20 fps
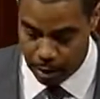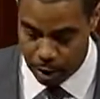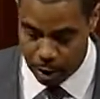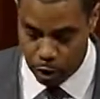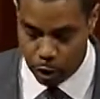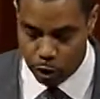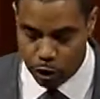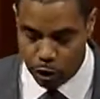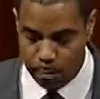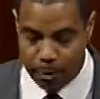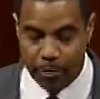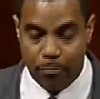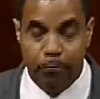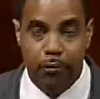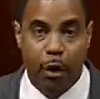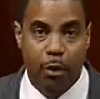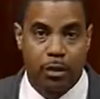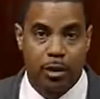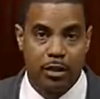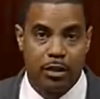You should be
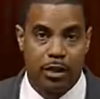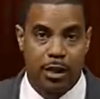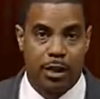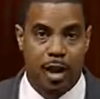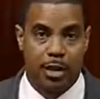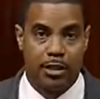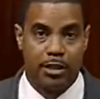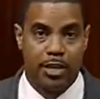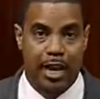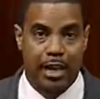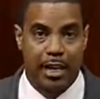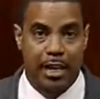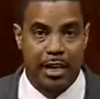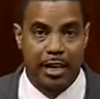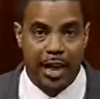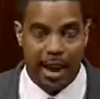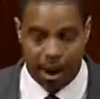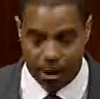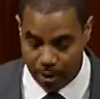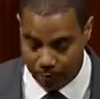focusing on taking
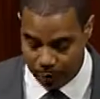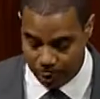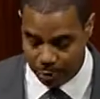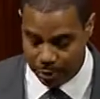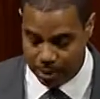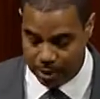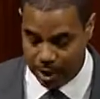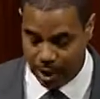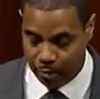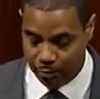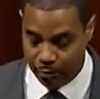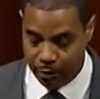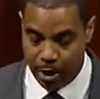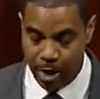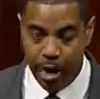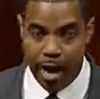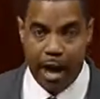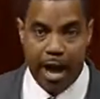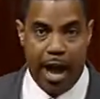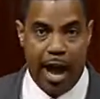care of yourself
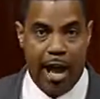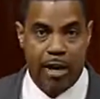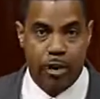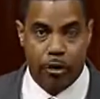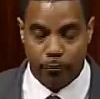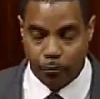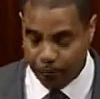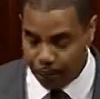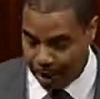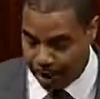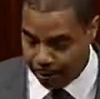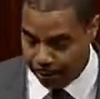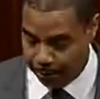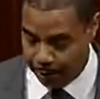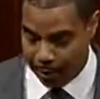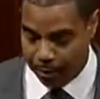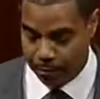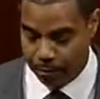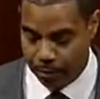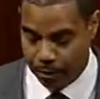and your
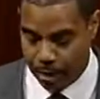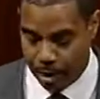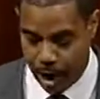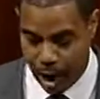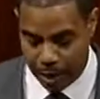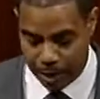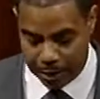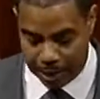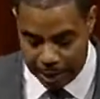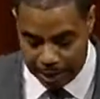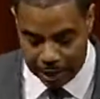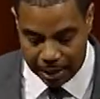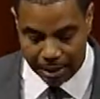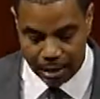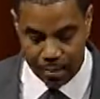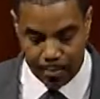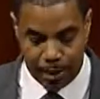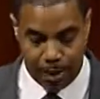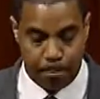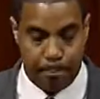family, on getting
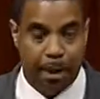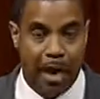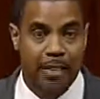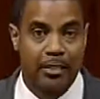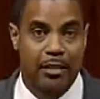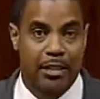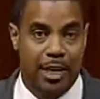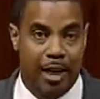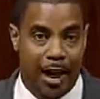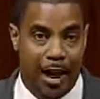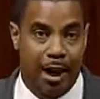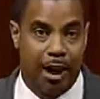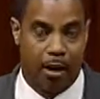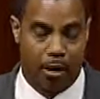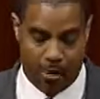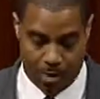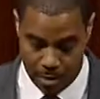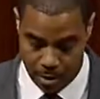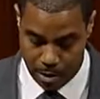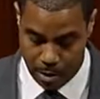them the best
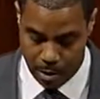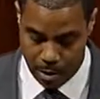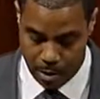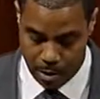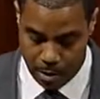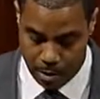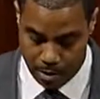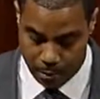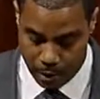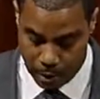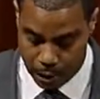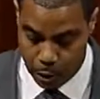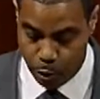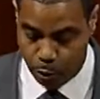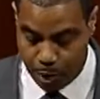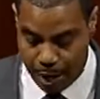care that you